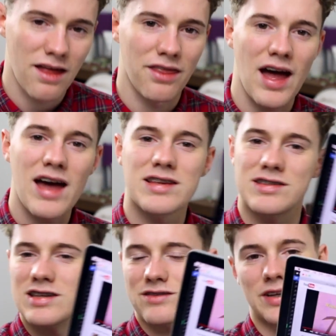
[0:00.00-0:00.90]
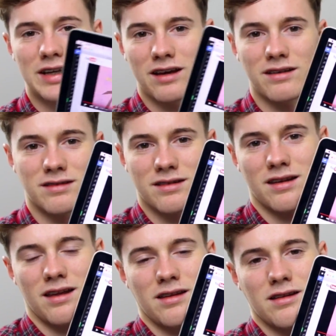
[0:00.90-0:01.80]
That is this video.
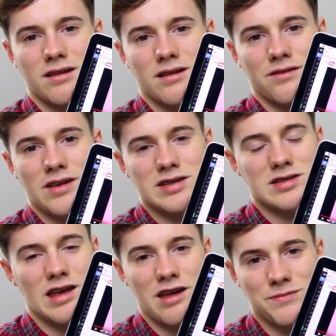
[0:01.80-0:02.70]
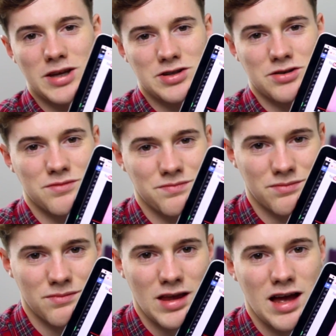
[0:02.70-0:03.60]
Thanks, Dave Mitchell.
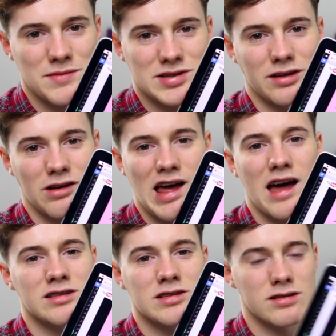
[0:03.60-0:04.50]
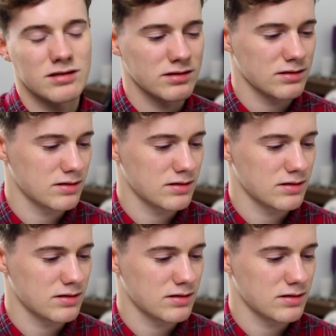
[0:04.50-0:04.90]
Absolute lad. Name